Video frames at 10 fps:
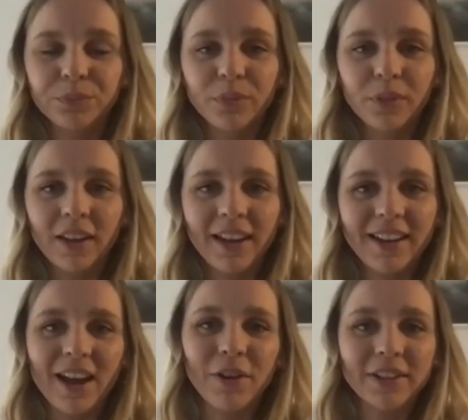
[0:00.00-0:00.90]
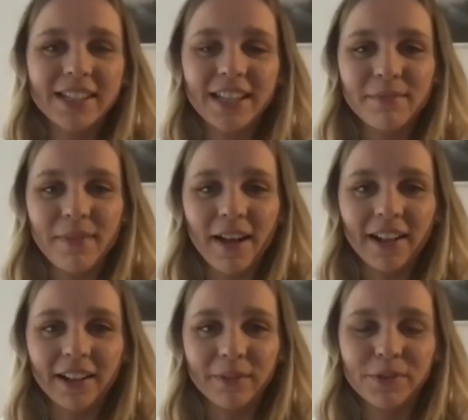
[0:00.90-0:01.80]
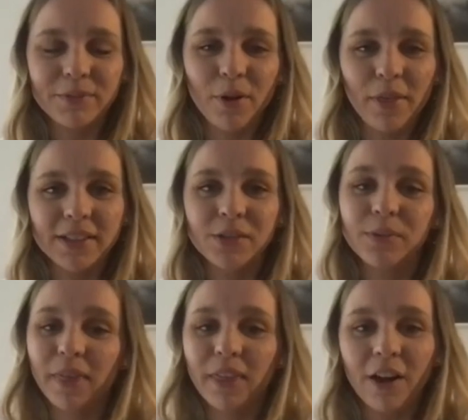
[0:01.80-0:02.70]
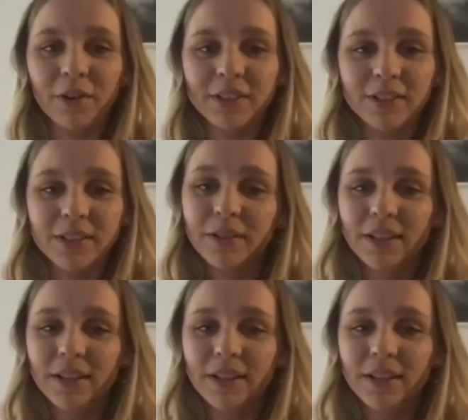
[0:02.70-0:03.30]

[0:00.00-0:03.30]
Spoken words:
And our team helped more than 3,000